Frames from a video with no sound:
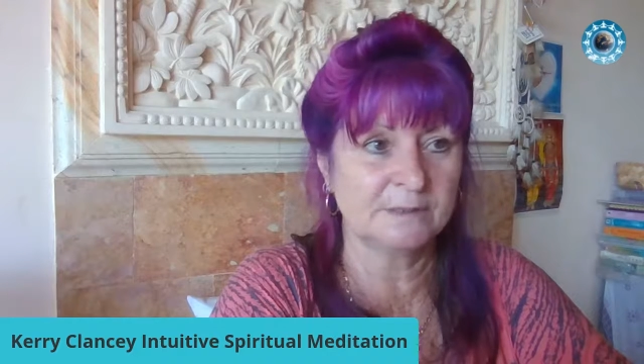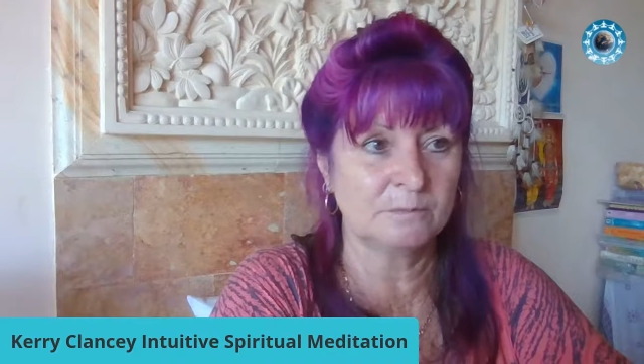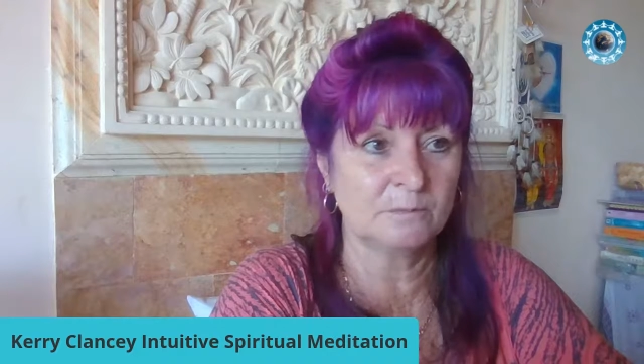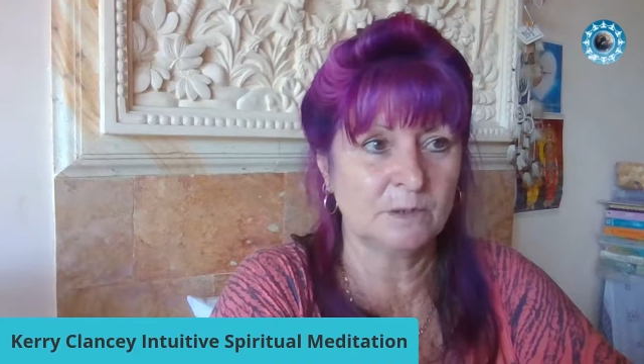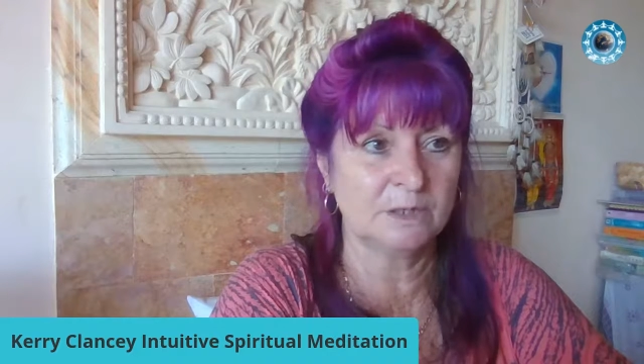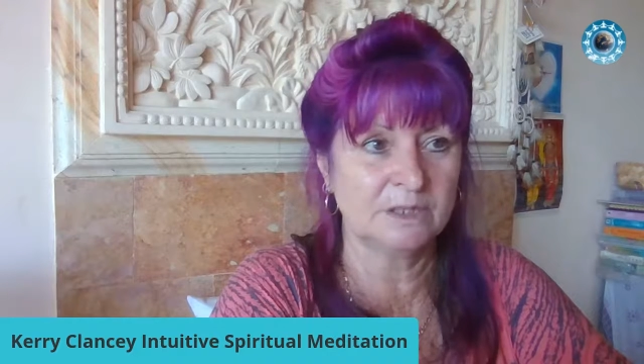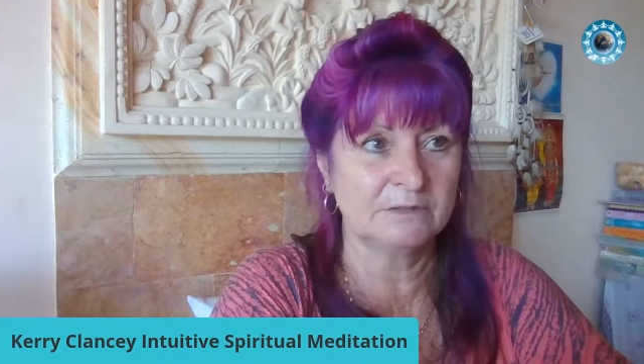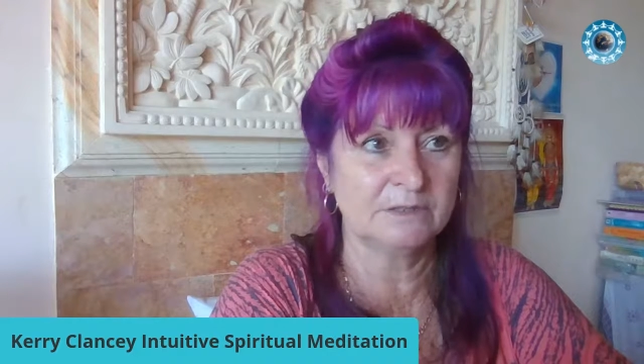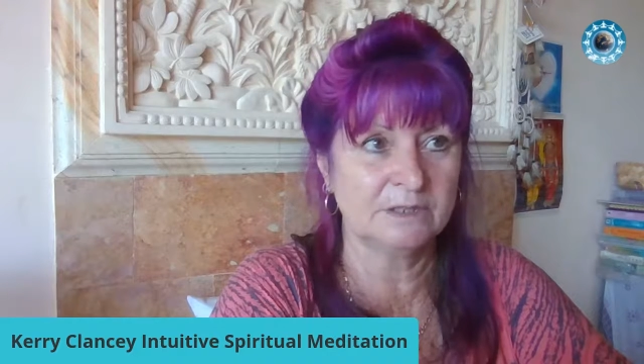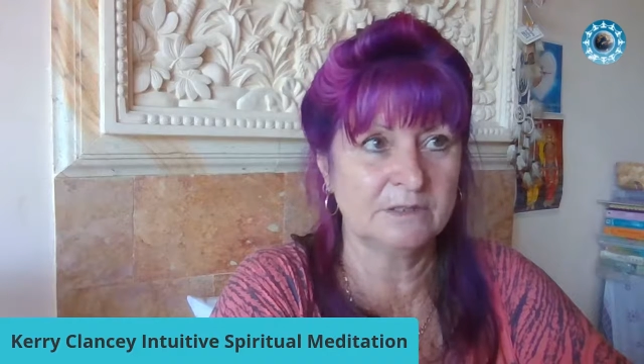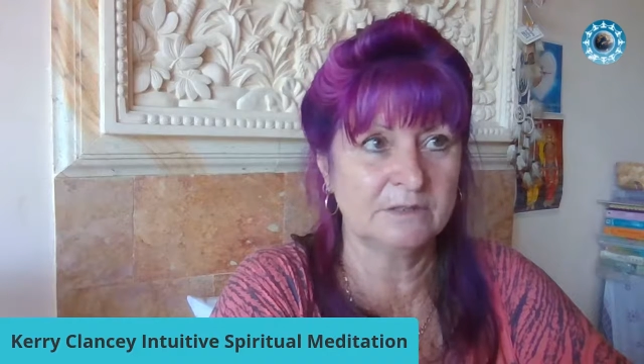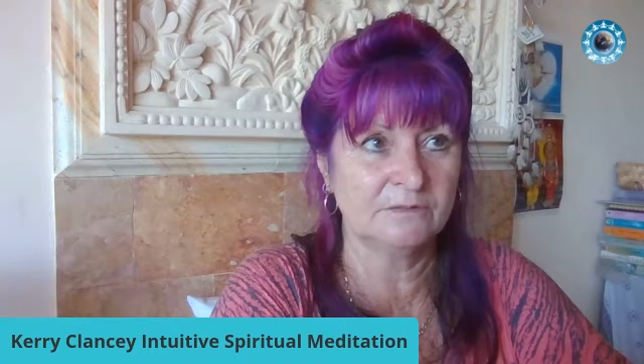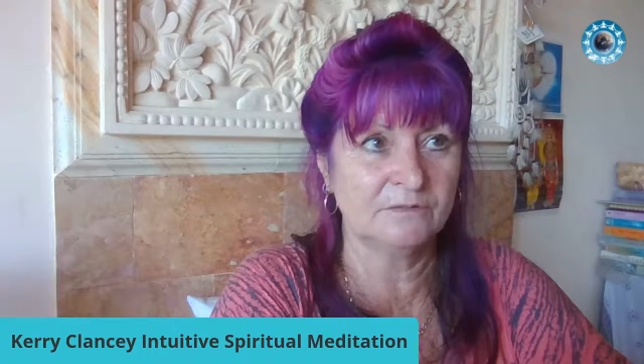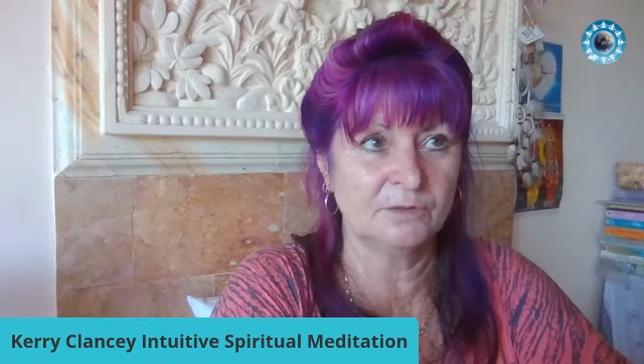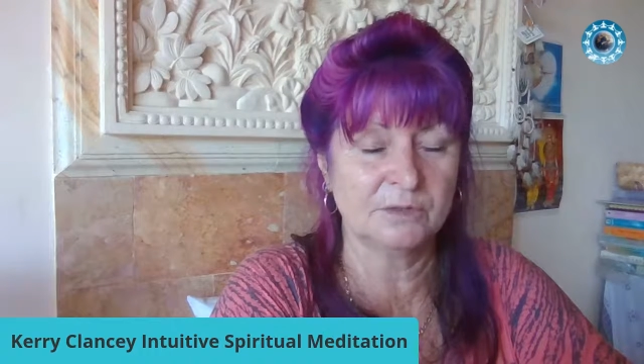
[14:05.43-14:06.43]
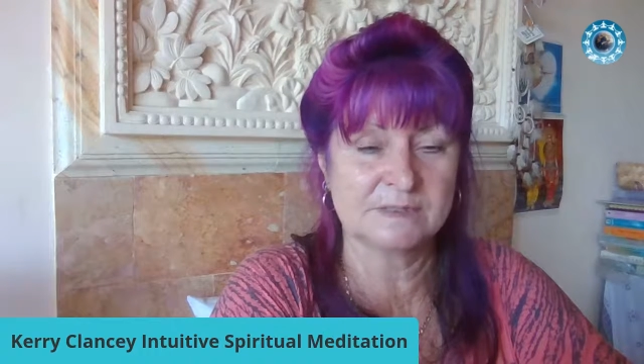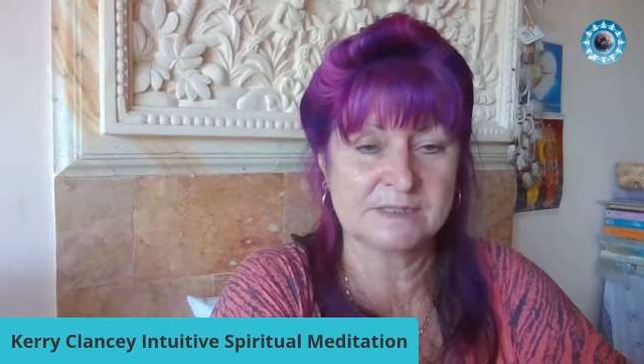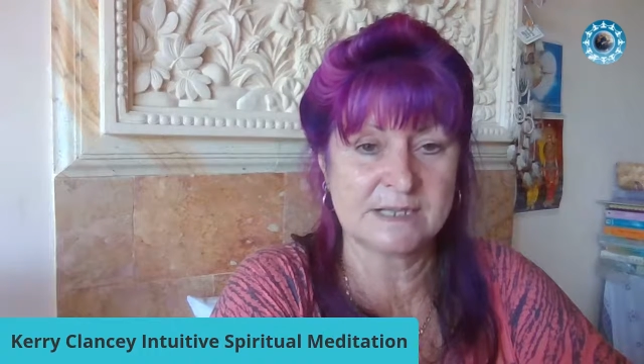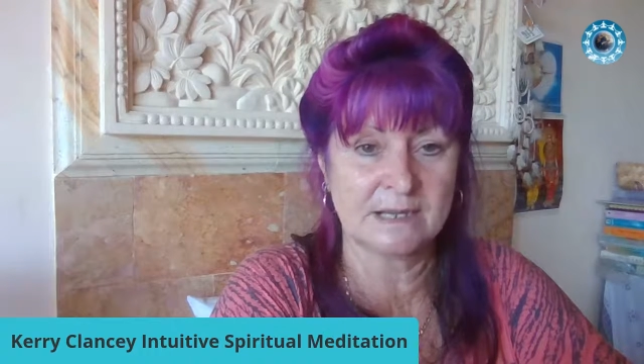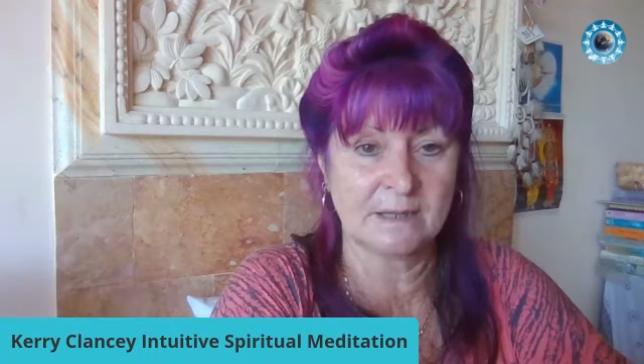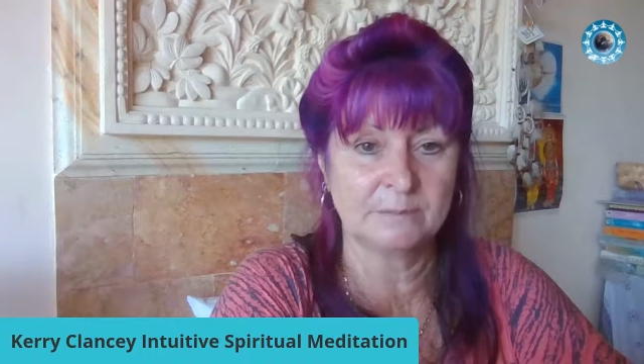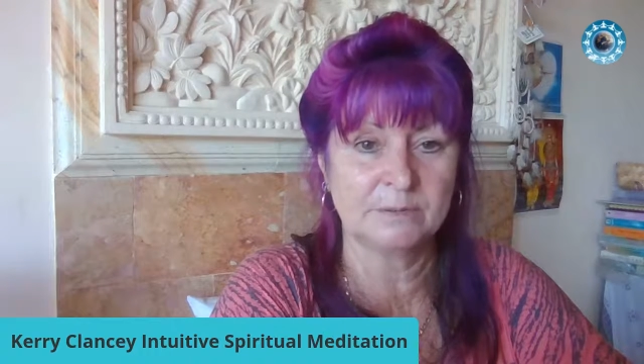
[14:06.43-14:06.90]
somewhere and for
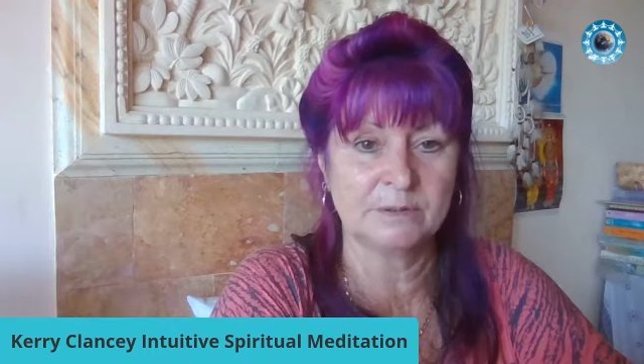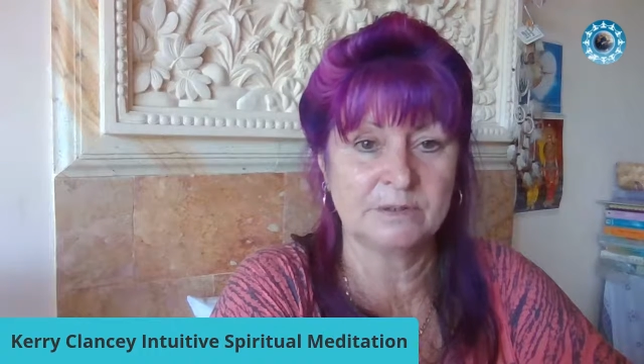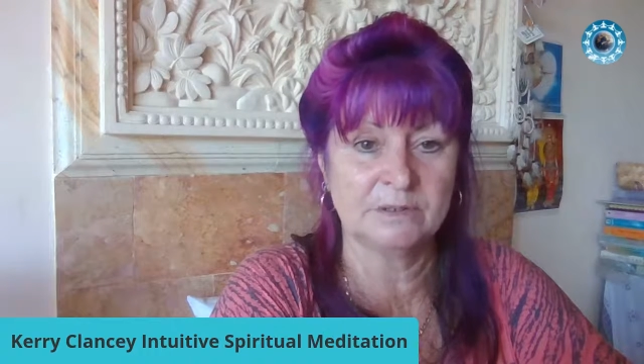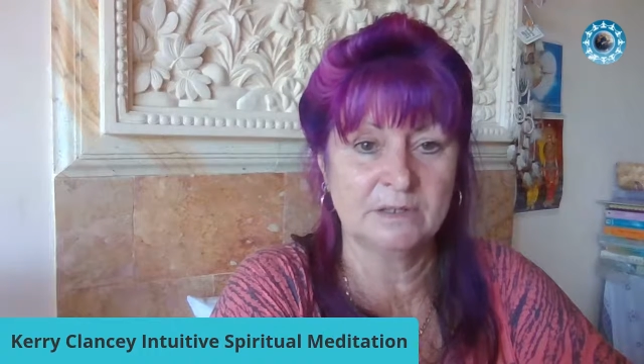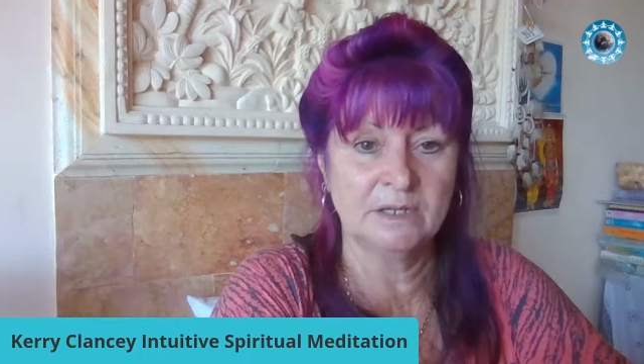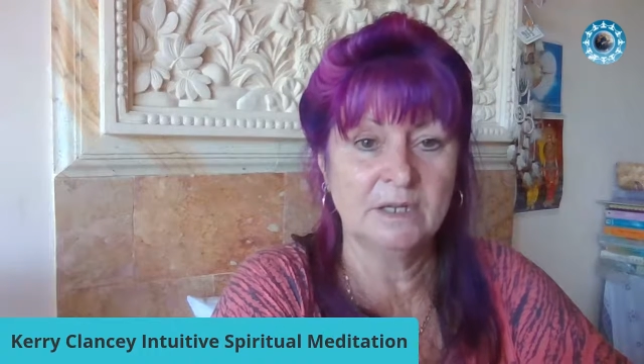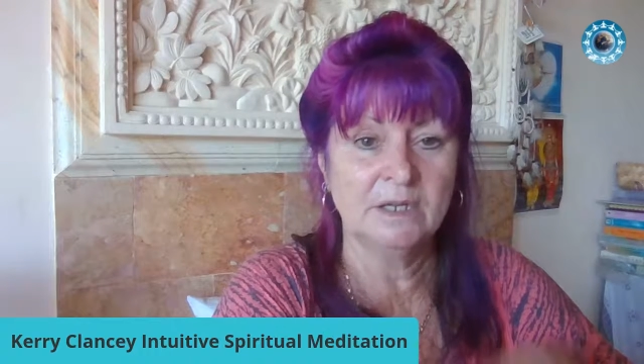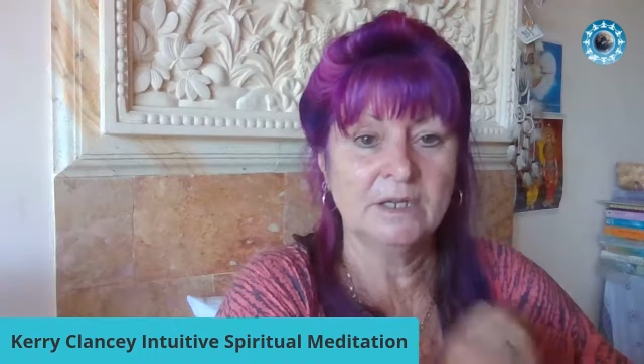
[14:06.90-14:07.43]
it to happen.